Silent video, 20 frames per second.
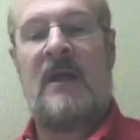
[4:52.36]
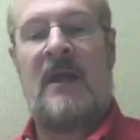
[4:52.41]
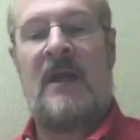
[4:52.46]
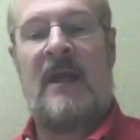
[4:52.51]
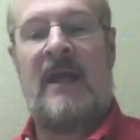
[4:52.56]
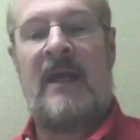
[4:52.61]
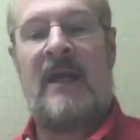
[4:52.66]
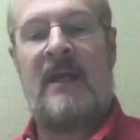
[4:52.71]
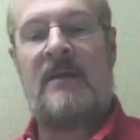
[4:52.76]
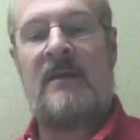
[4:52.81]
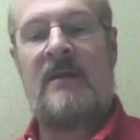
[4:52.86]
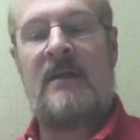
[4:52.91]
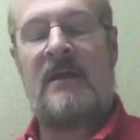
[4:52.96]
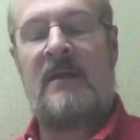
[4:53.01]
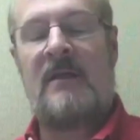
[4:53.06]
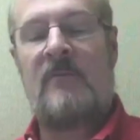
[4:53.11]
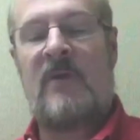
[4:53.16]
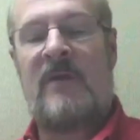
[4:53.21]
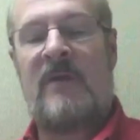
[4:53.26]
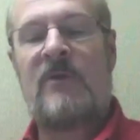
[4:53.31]
And
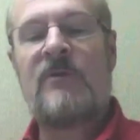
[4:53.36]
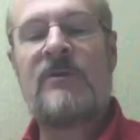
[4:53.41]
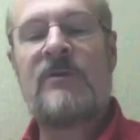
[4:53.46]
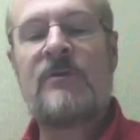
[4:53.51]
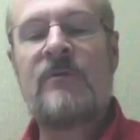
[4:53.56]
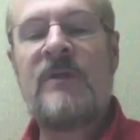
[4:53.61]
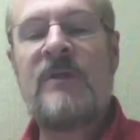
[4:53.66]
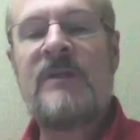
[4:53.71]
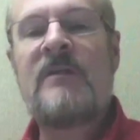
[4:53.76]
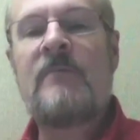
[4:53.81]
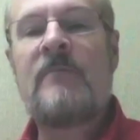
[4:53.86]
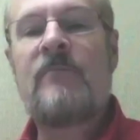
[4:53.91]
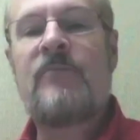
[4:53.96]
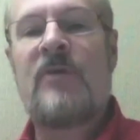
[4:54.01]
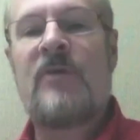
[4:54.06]
in my most recent